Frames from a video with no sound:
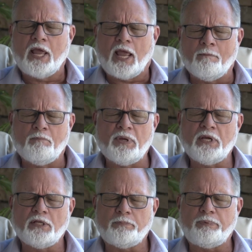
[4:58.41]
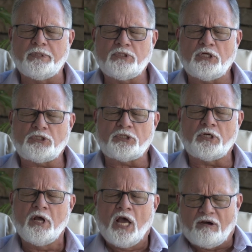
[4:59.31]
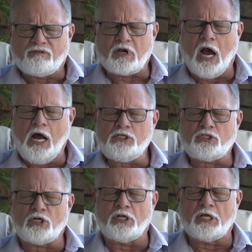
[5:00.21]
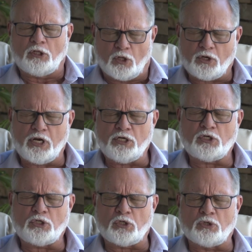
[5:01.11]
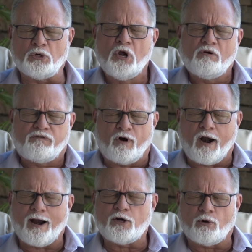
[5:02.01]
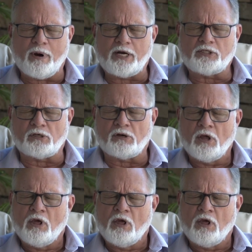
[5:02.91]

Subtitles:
and be in the position of constantly looking to you for our direction.